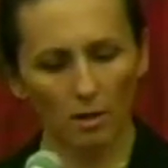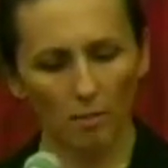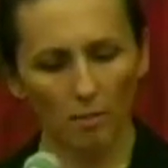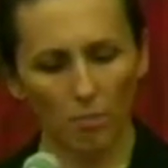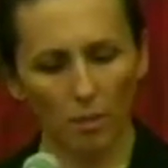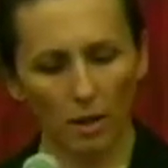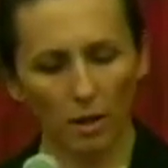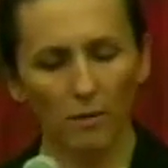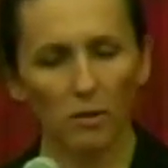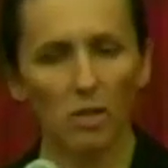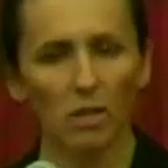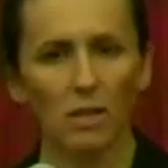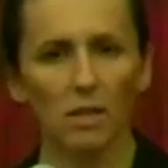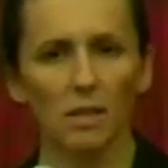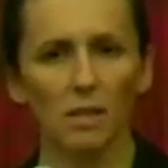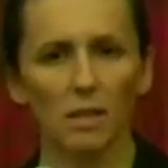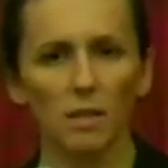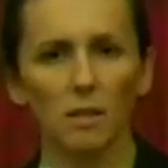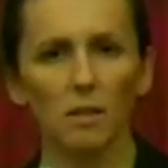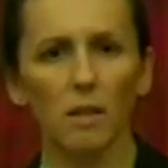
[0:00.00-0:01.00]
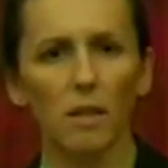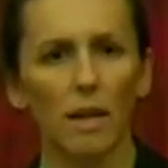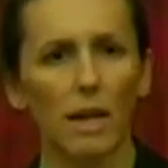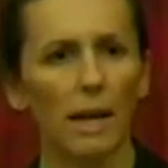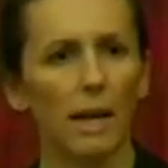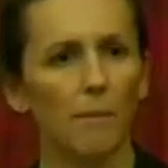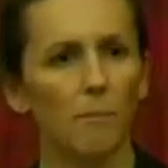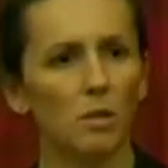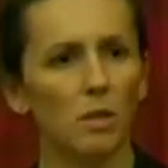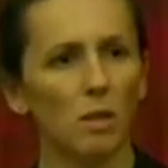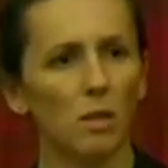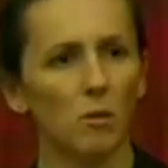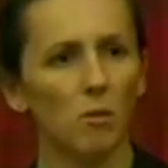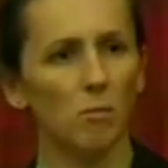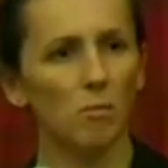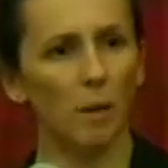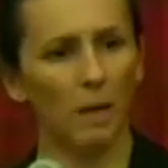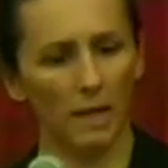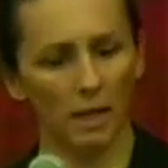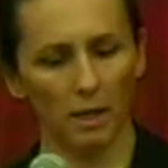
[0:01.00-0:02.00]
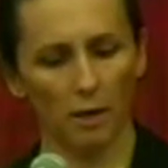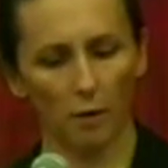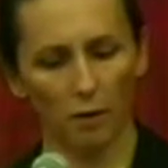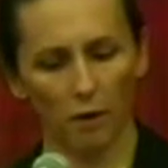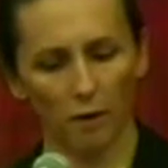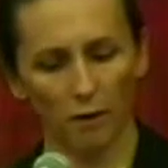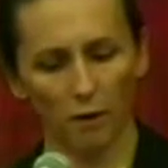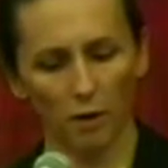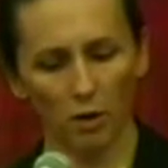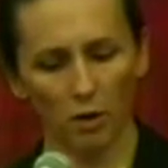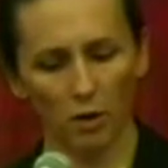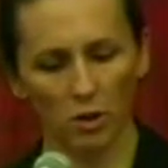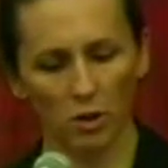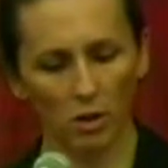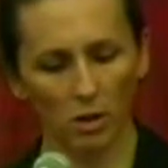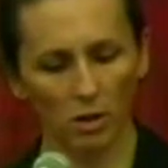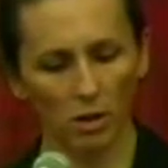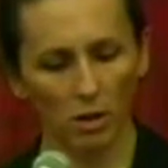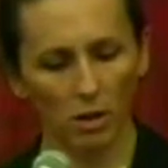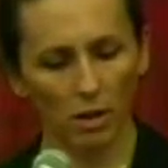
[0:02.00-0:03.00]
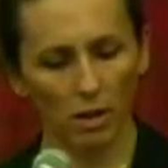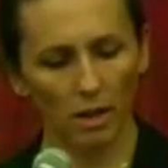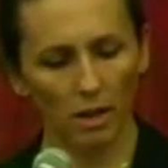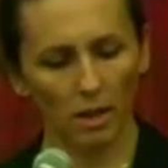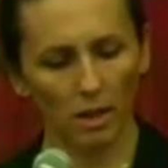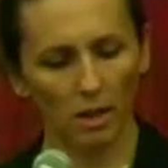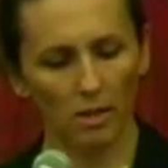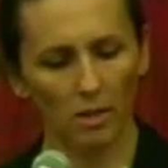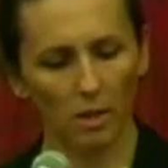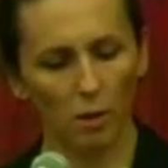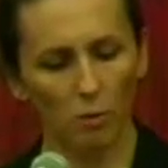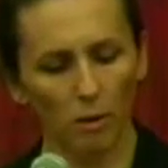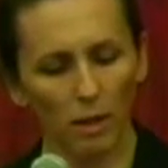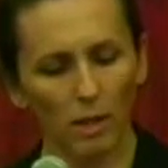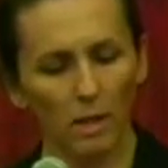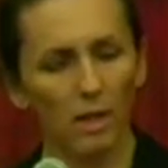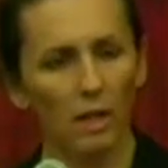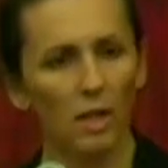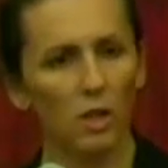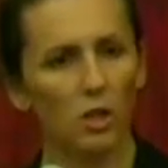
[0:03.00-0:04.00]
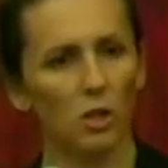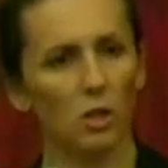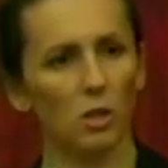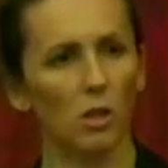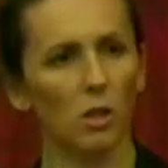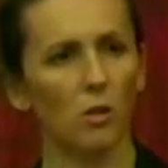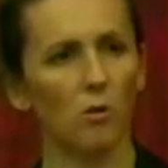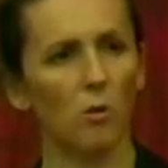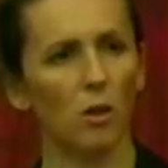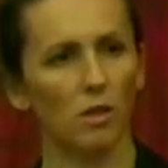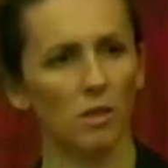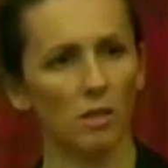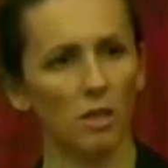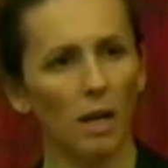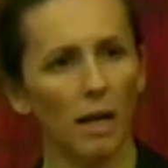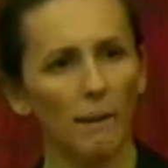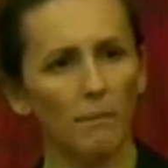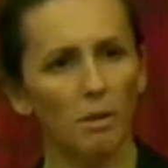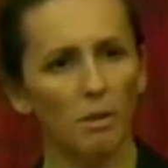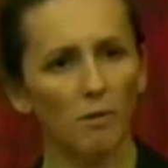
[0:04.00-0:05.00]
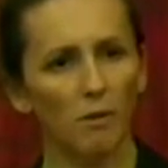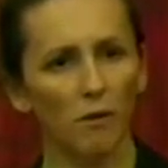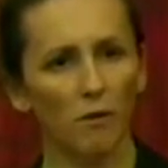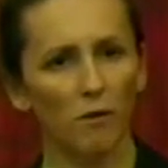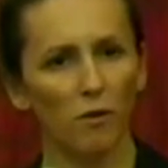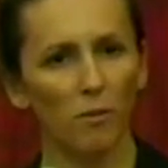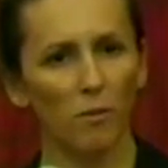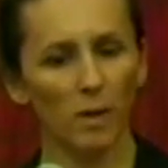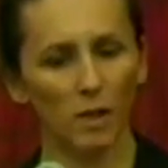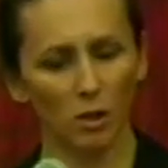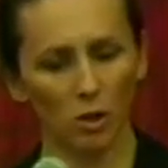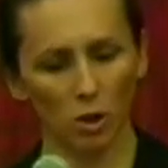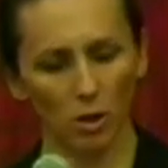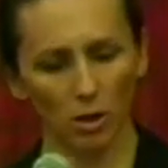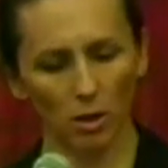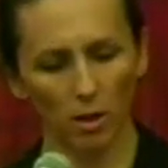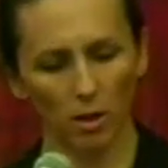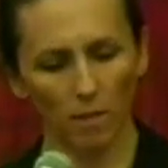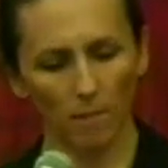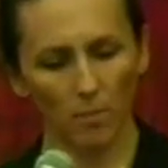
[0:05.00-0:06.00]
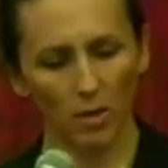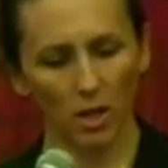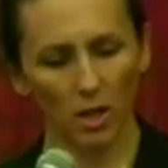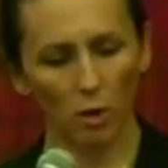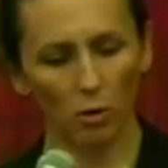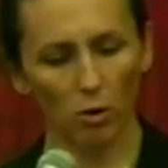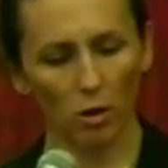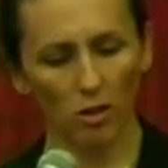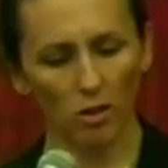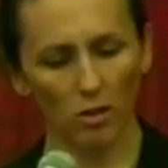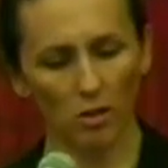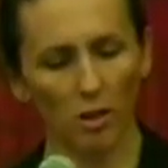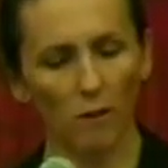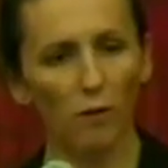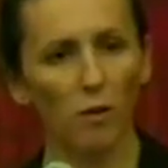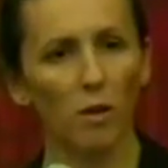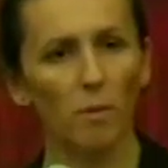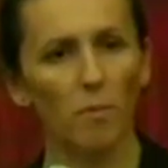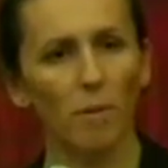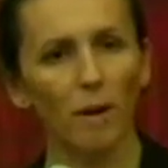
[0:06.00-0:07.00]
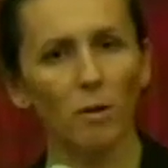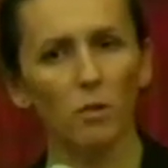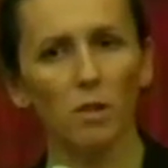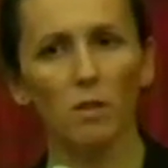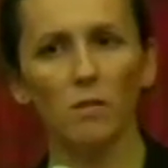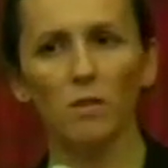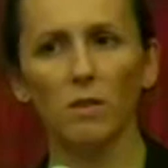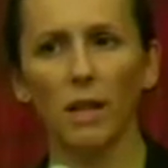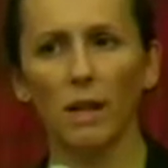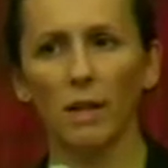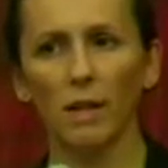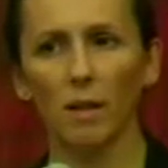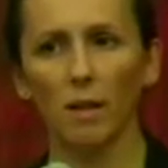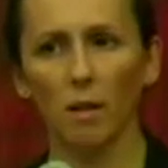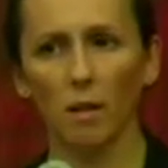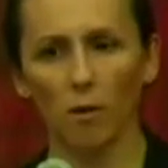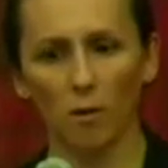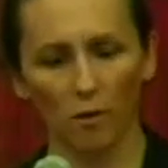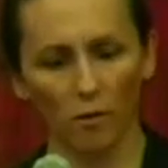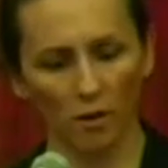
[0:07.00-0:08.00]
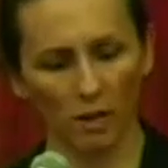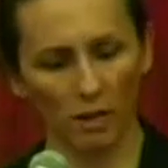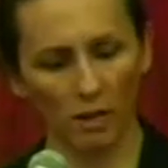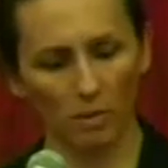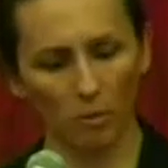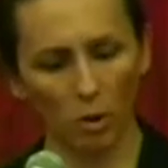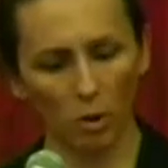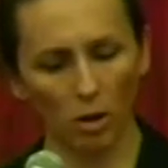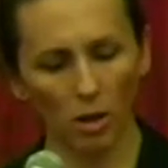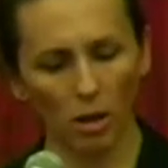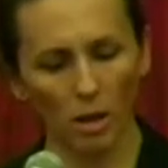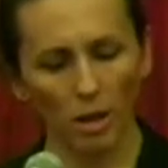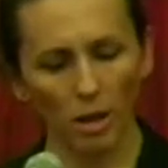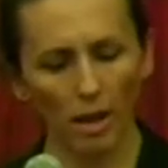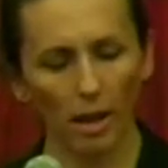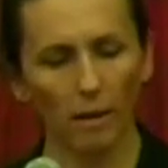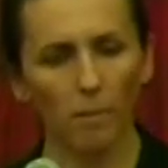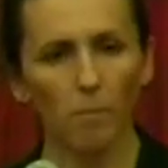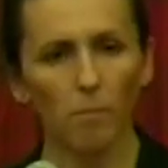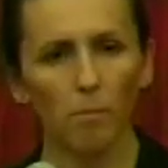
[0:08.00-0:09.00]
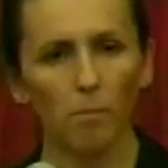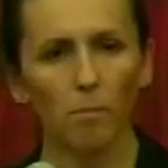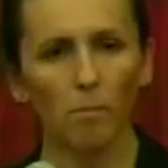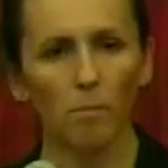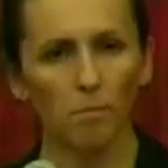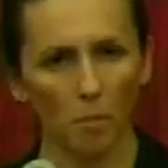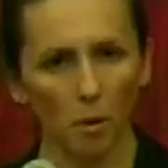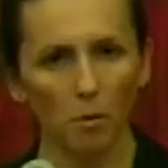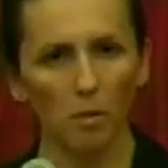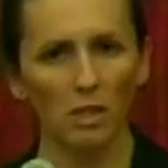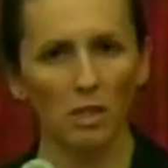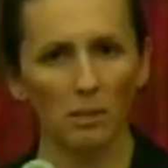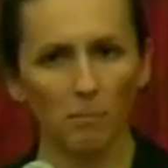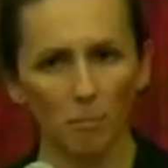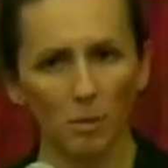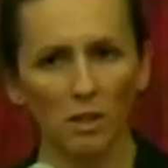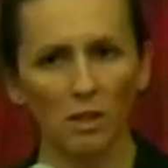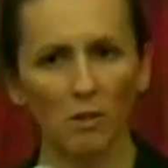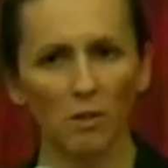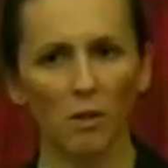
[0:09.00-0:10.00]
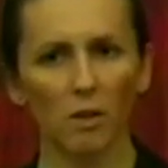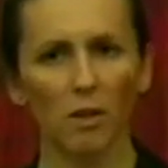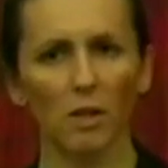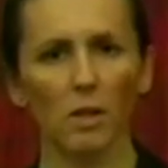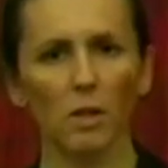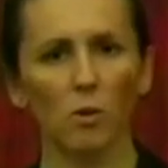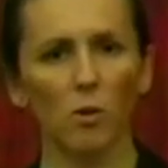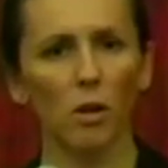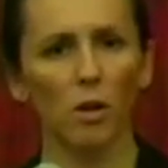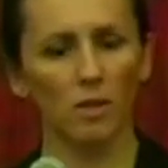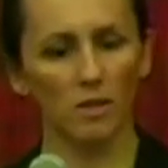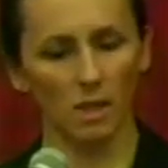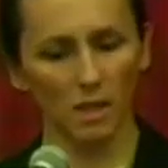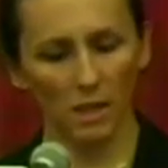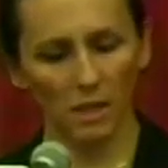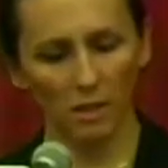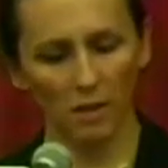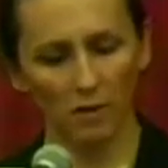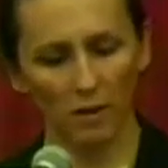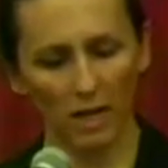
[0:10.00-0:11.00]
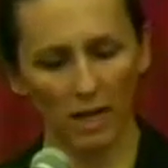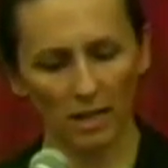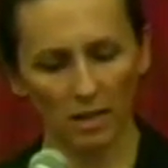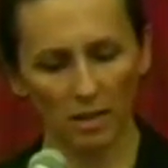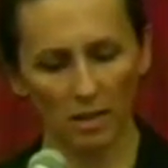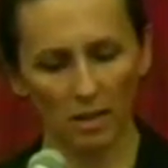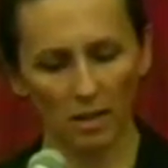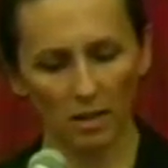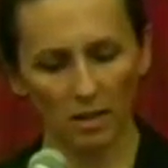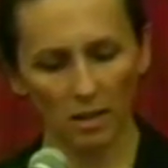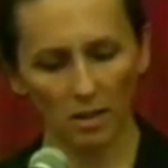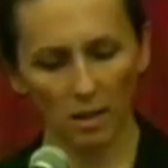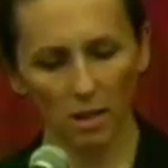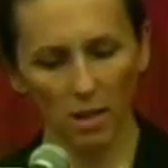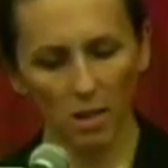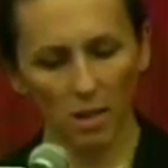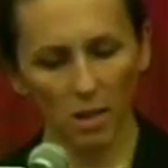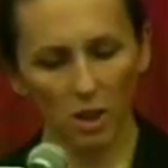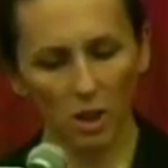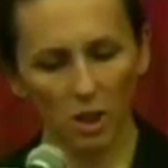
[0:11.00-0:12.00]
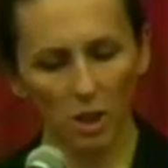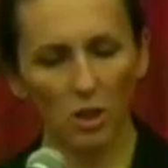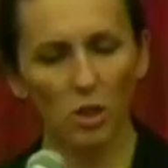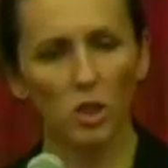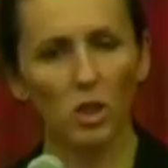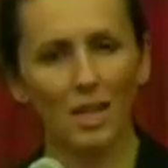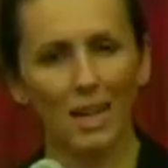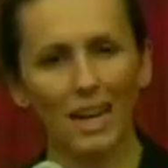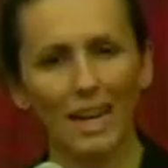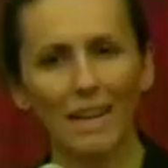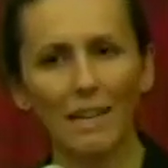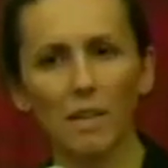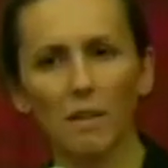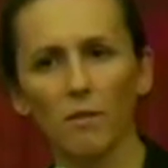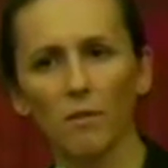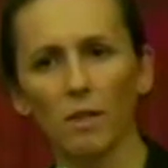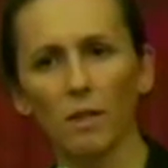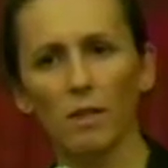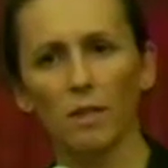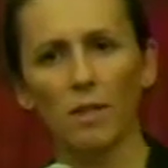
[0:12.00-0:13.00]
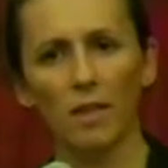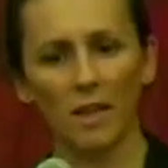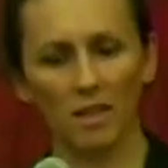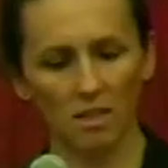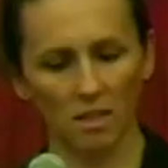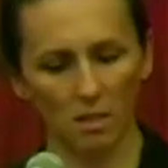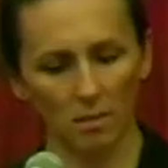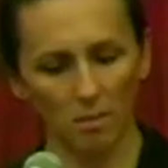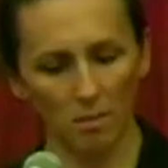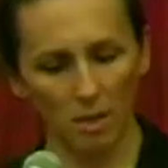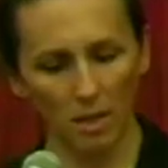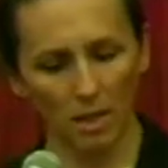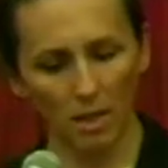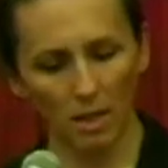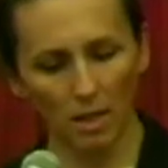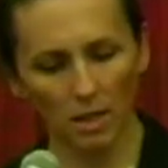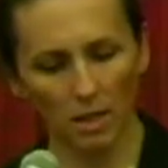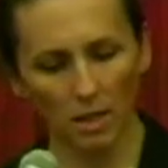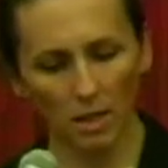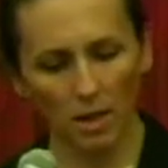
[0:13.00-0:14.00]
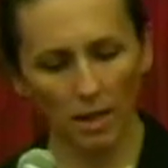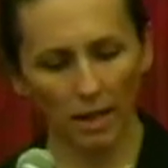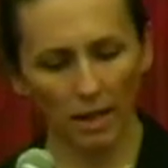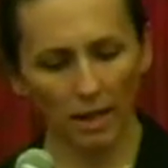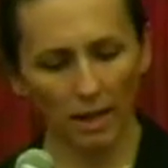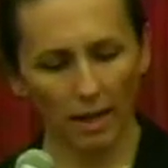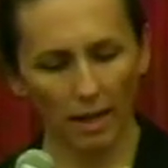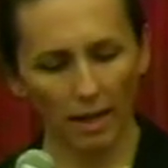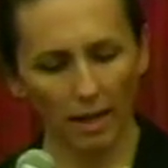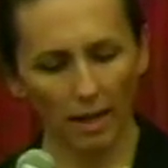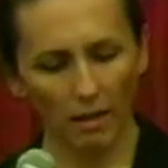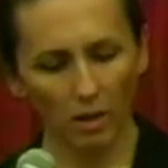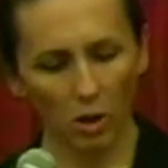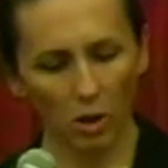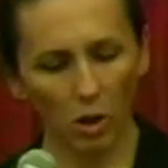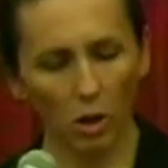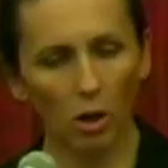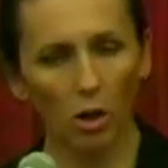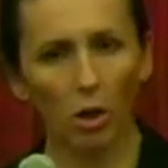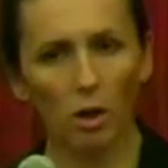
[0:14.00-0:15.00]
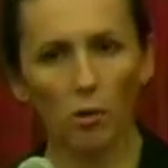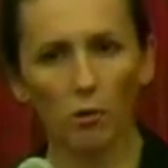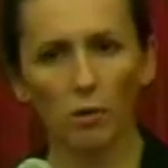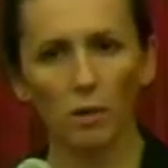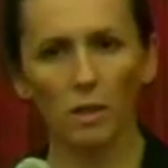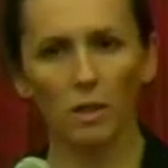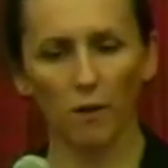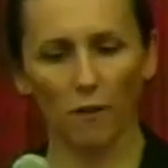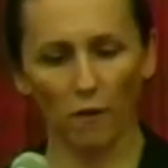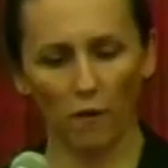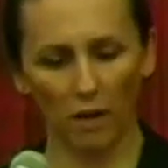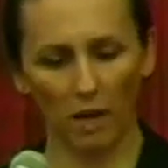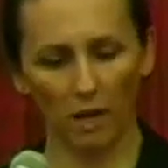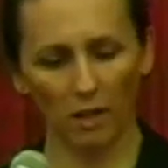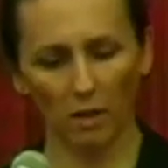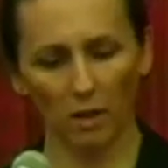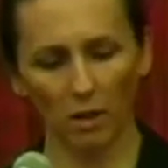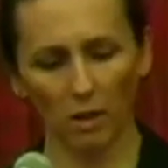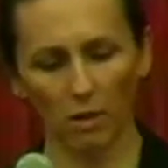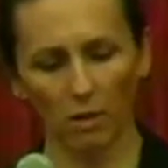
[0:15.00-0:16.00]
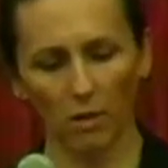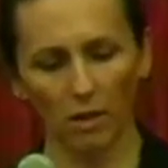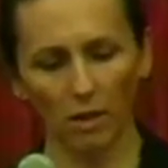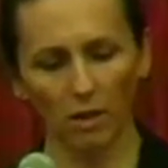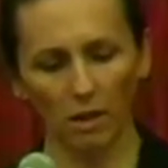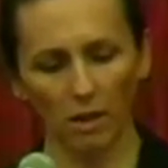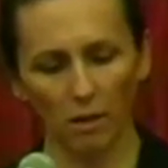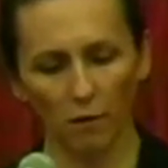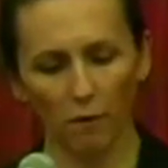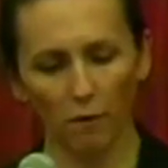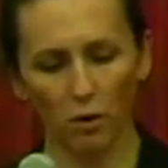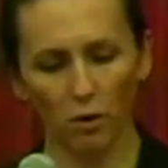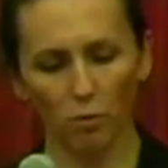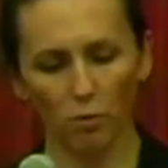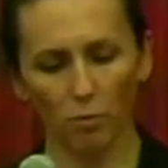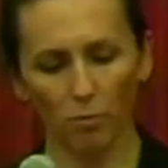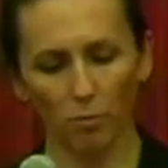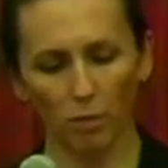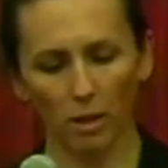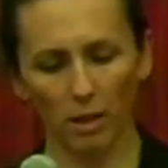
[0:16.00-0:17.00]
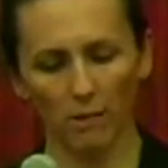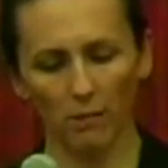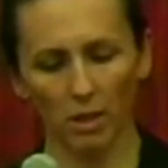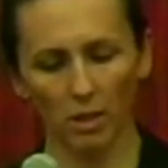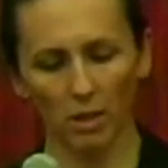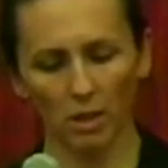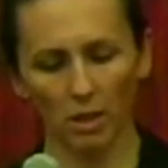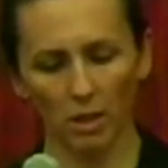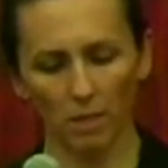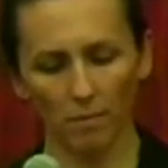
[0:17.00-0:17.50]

Privacy isn't an absolute binary function. It's a gradation across types of information, across different amounts of data that are available, and most specifically across ease of access. Changing any of these has an immediate and concrete effect on individual privacy.